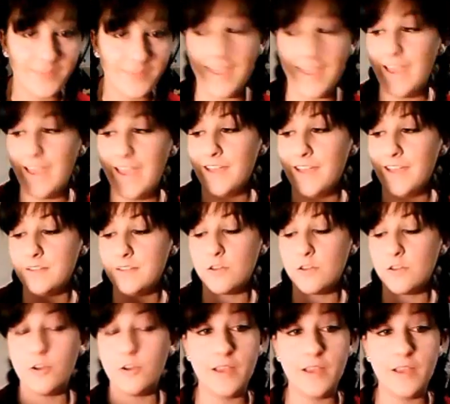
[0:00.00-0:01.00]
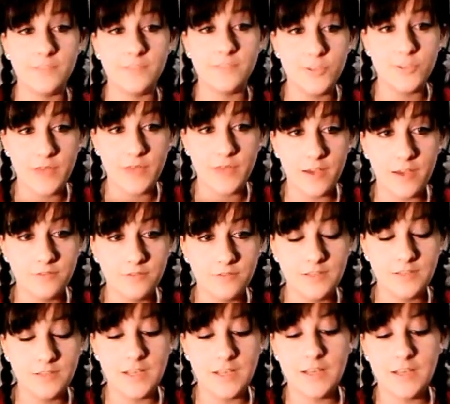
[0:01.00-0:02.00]
and all you have to do now
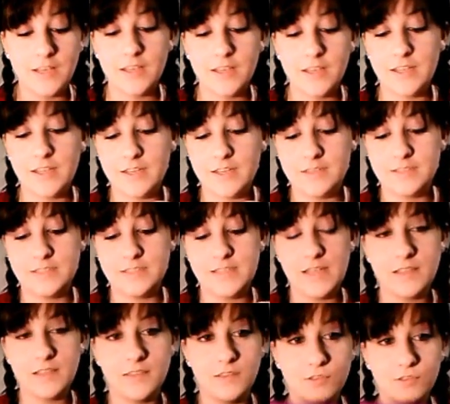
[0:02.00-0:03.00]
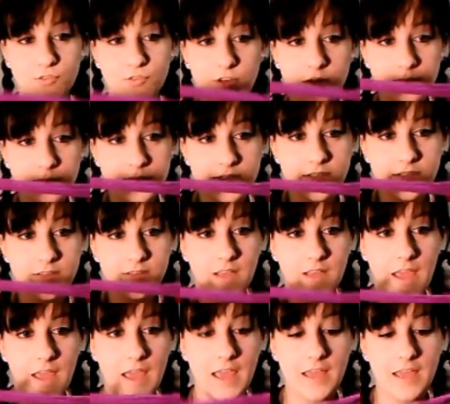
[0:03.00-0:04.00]
is take the strips
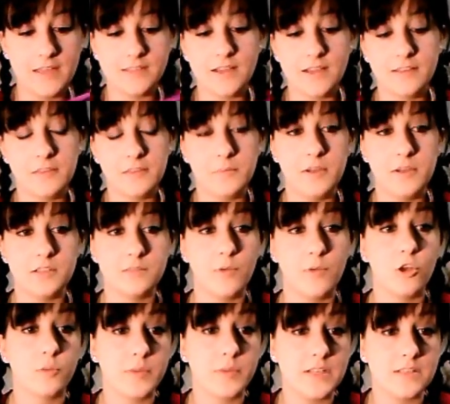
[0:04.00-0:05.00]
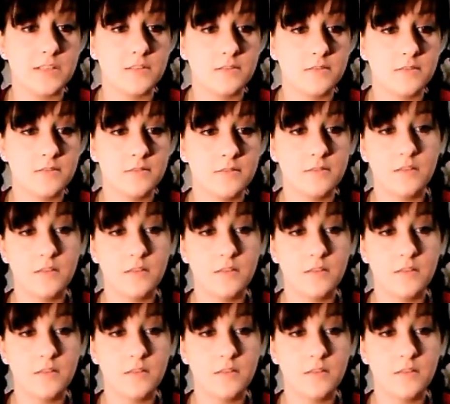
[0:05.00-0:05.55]
and cut them into smaller pieces.